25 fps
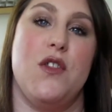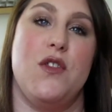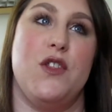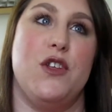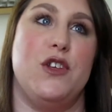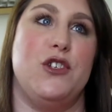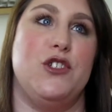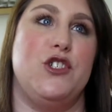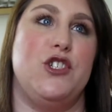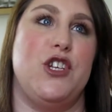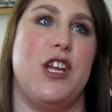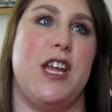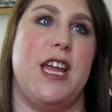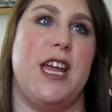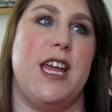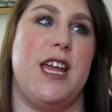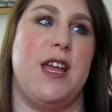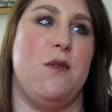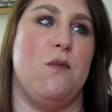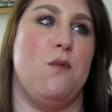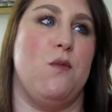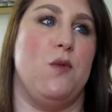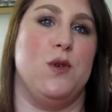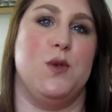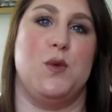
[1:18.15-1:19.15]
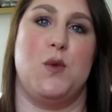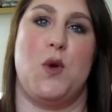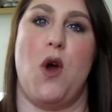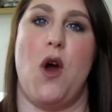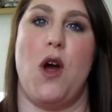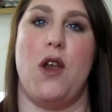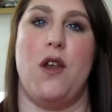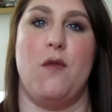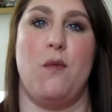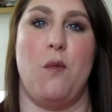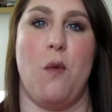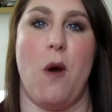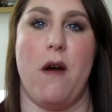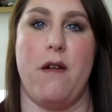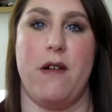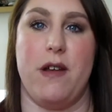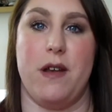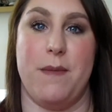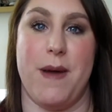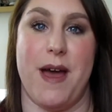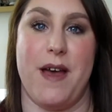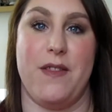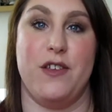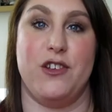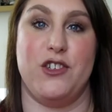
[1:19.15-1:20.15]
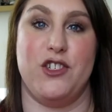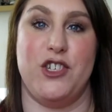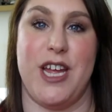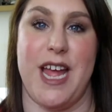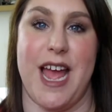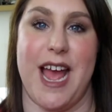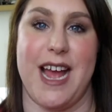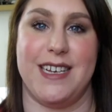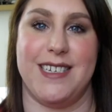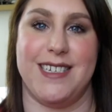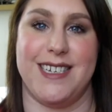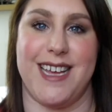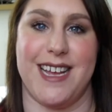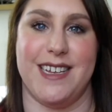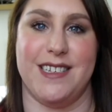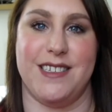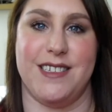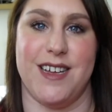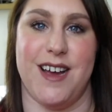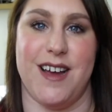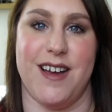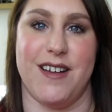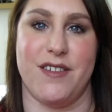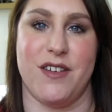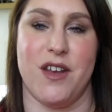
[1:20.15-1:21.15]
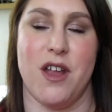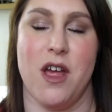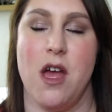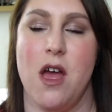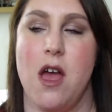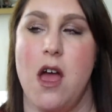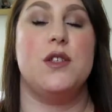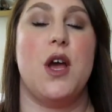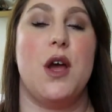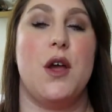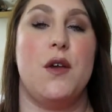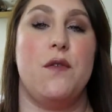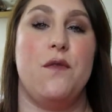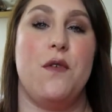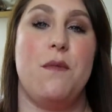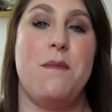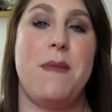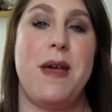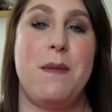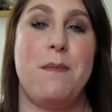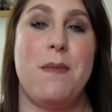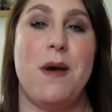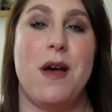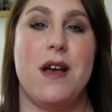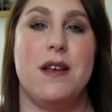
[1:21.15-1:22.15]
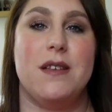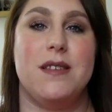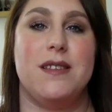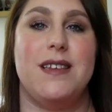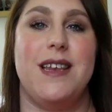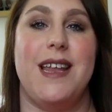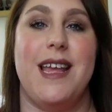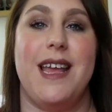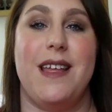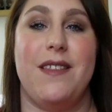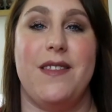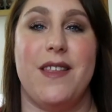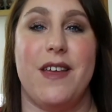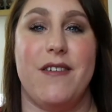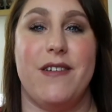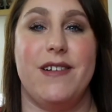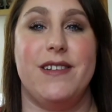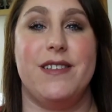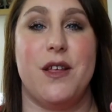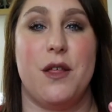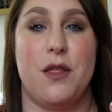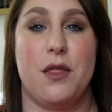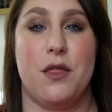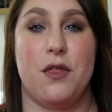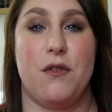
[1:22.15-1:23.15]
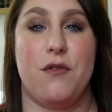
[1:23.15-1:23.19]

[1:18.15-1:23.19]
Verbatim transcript: that she was kind of worried about that she had to get done so for me personally there is